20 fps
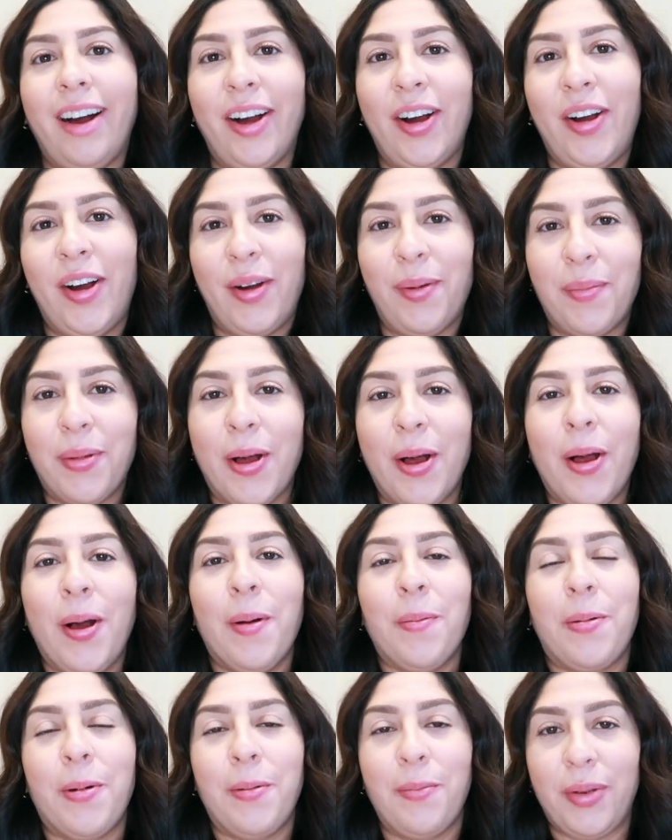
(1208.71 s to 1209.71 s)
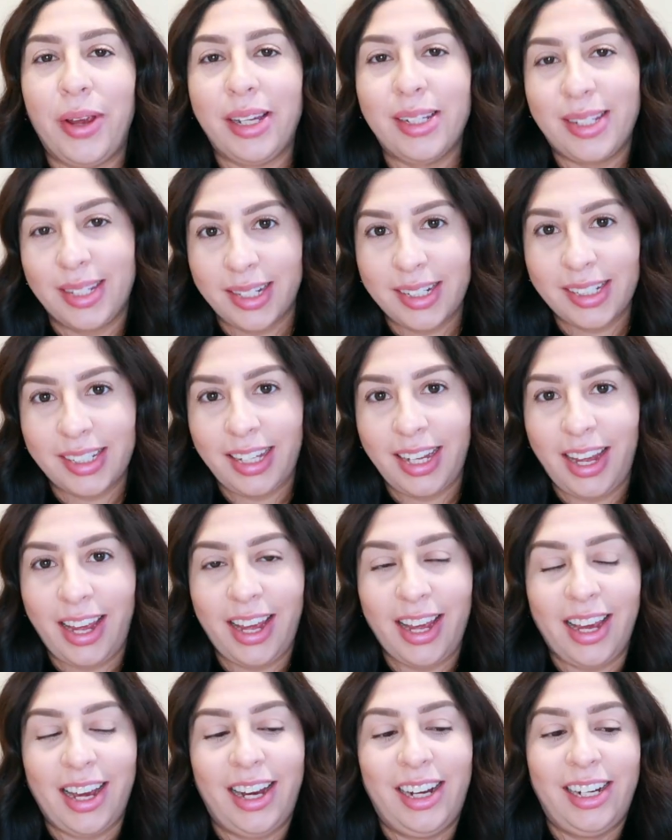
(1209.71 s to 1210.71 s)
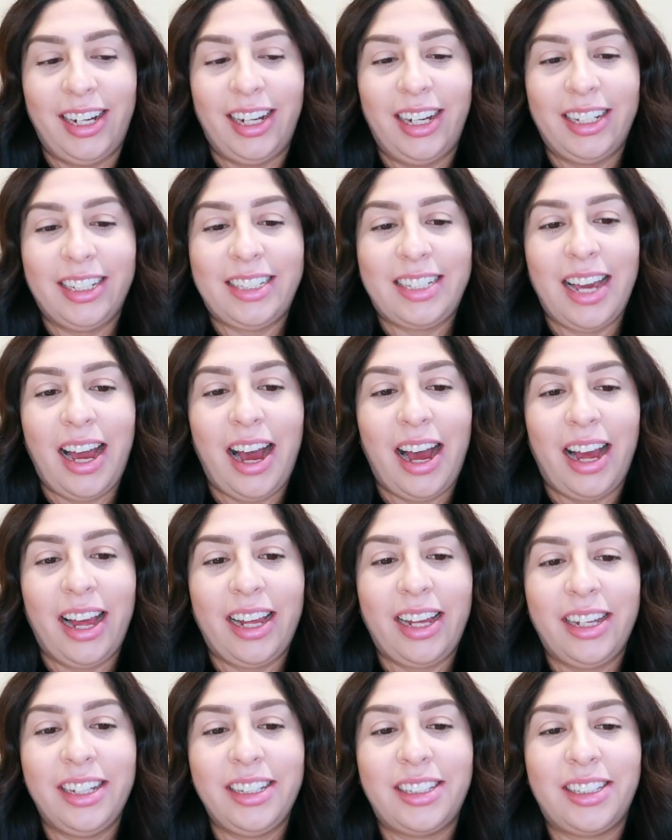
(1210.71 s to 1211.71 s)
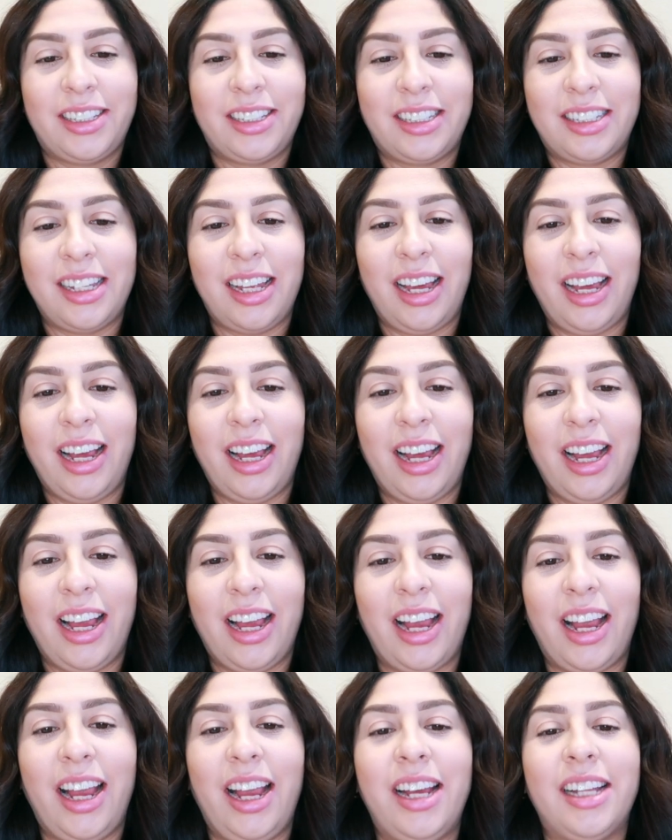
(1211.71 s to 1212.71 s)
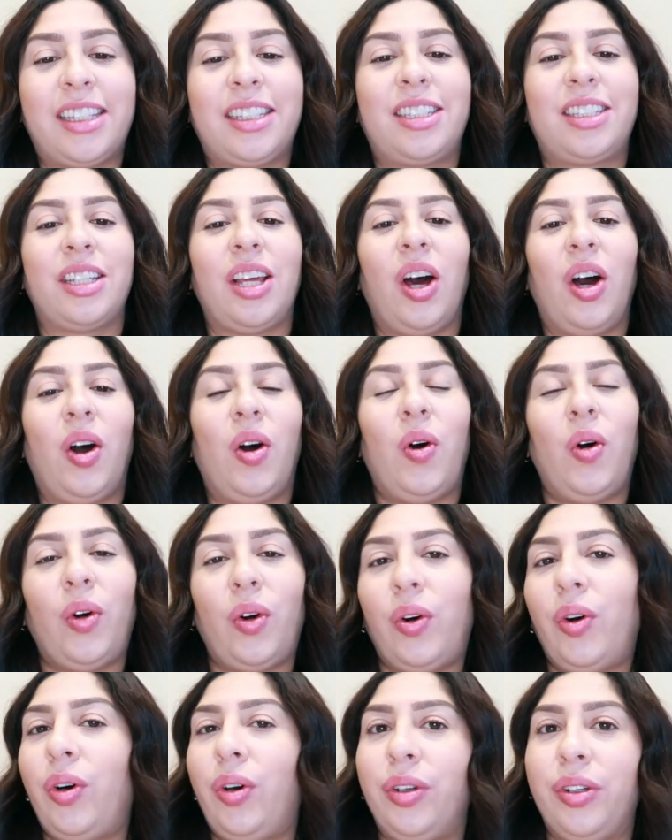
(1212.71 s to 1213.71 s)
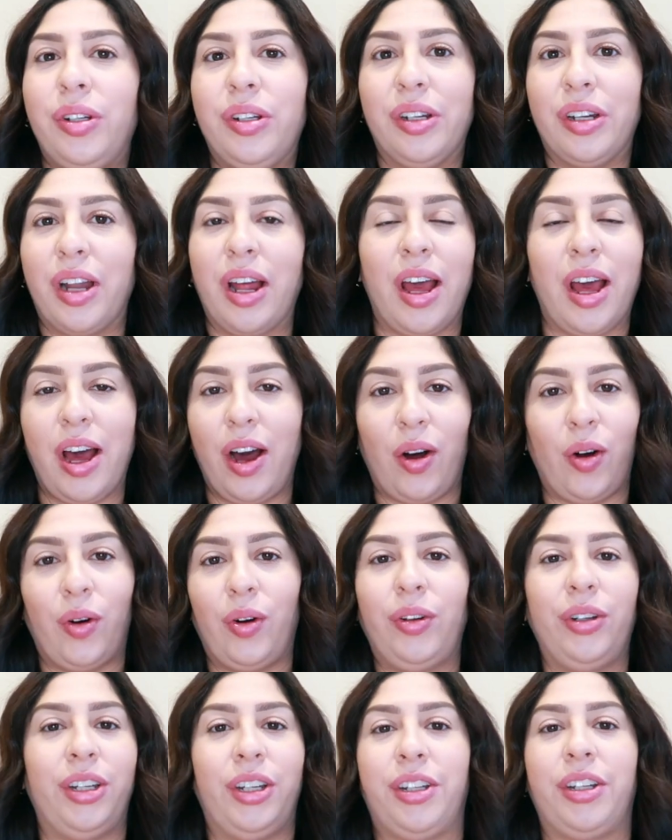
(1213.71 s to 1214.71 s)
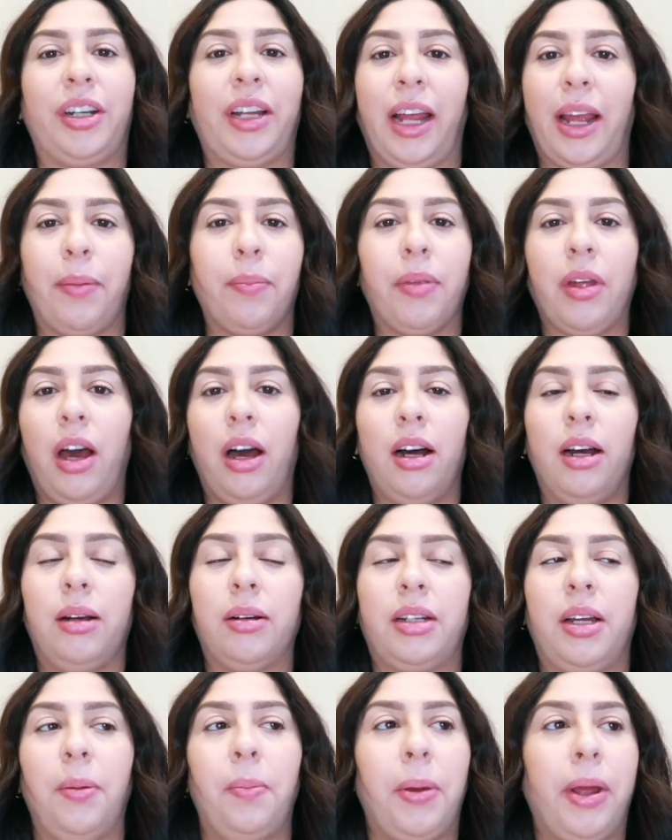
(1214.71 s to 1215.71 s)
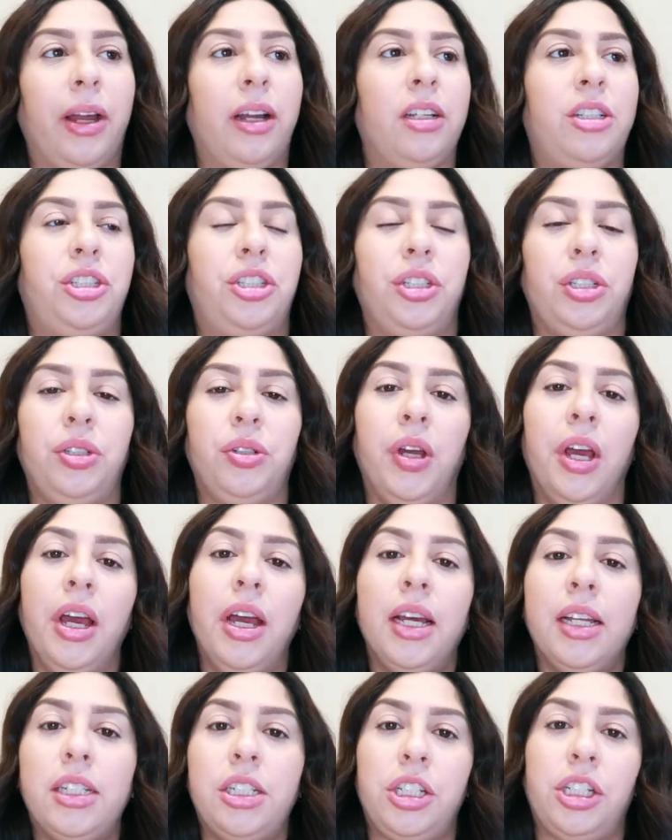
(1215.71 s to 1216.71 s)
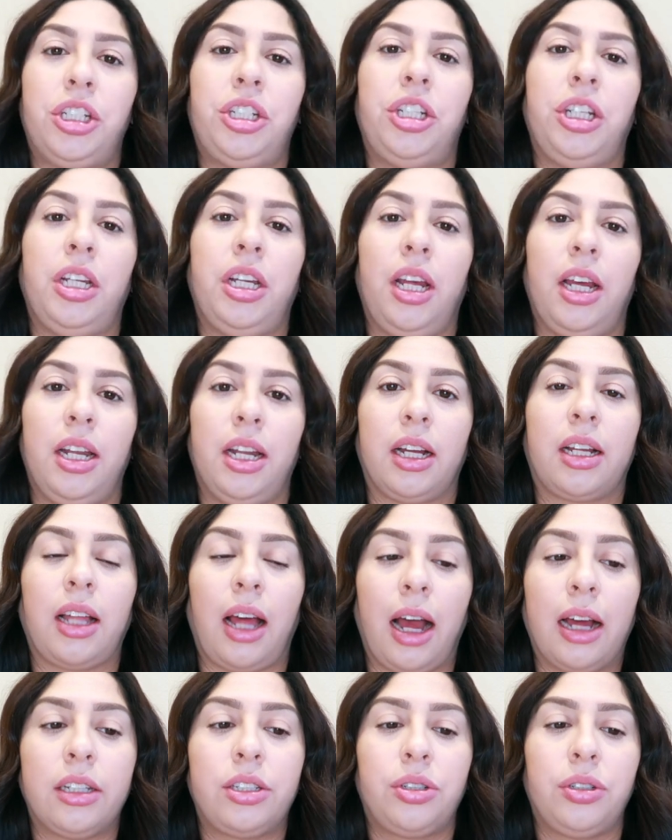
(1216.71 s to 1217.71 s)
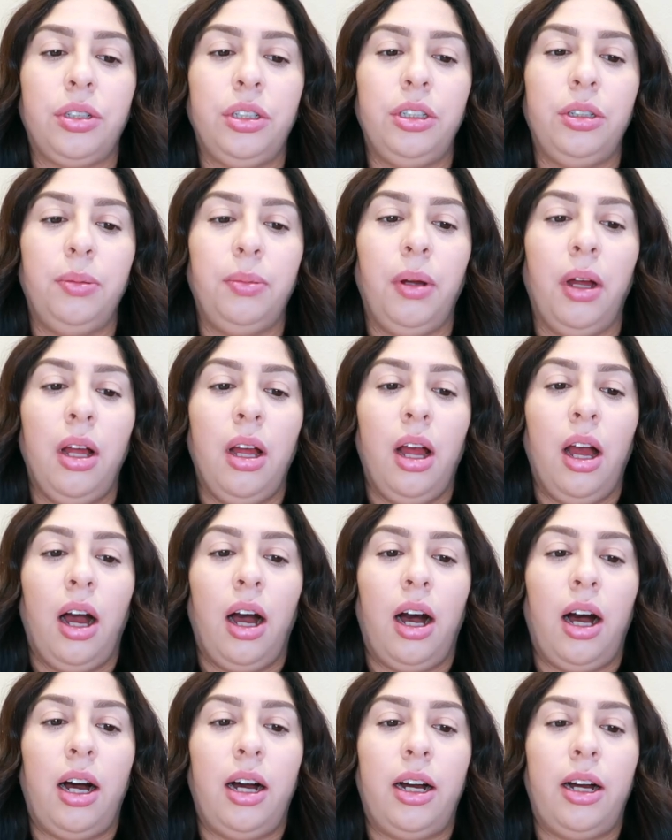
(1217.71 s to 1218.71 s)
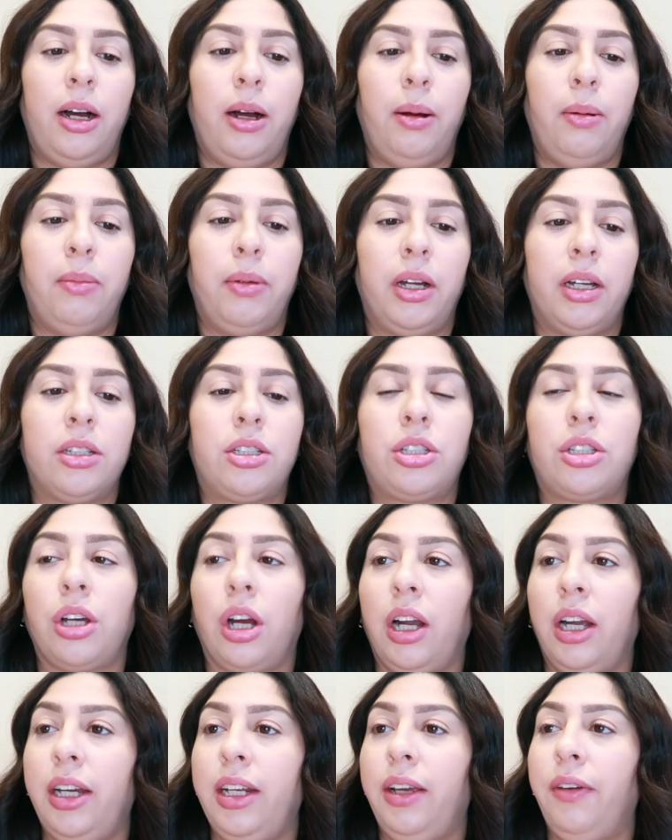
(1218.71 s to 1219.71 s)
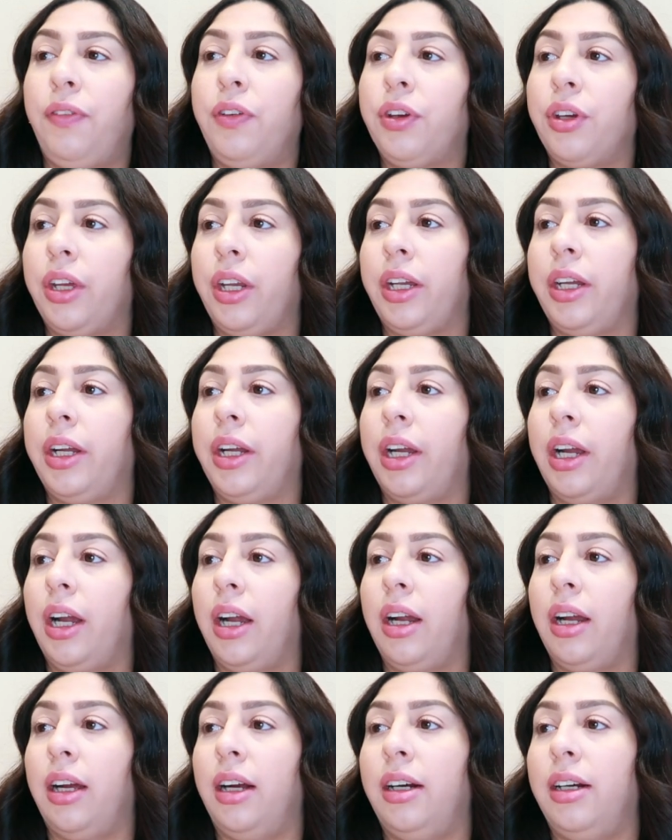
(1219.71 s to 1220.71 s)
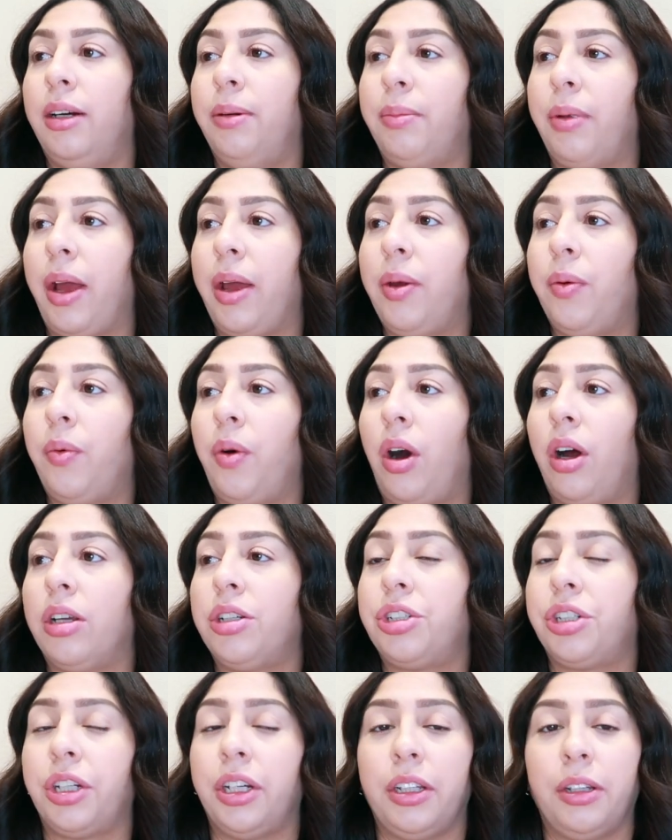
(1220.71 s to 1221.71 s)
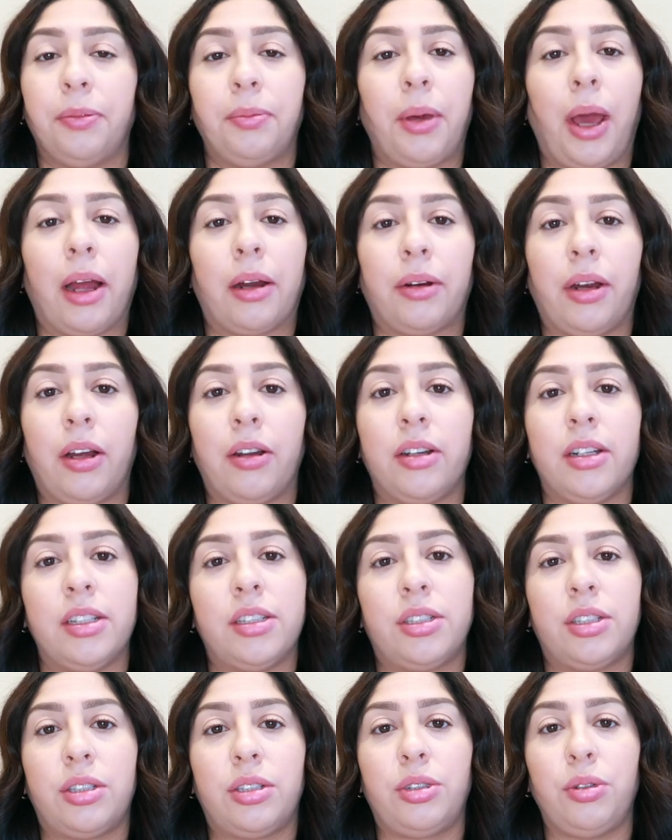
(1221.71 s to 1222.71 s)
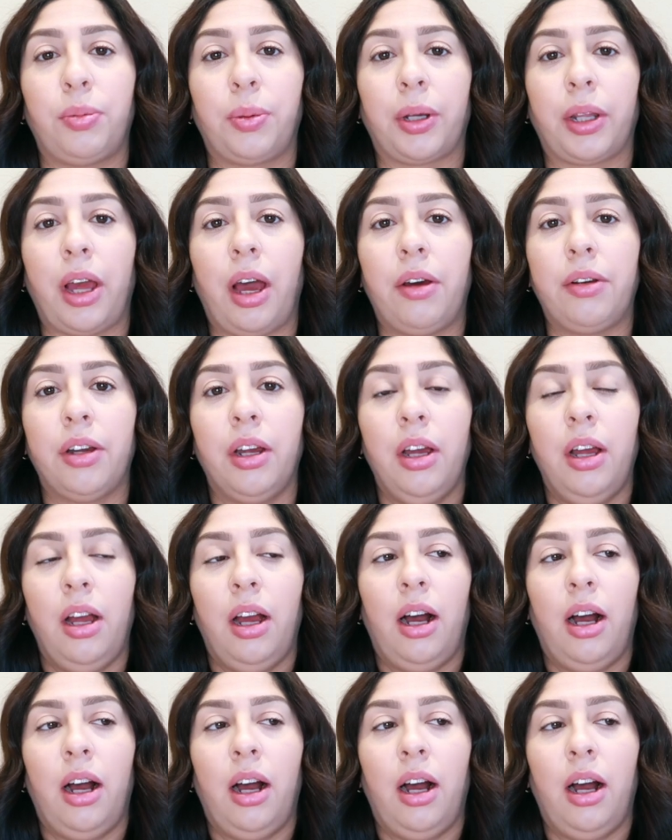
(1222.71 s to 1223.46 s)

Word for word: Um, but basically, uh, yeah, it's, it's a whole, a whole nother game uh, compared to teaching in a classroom. Um, sorry if you can hear uh, my washer in the background, it's super loud.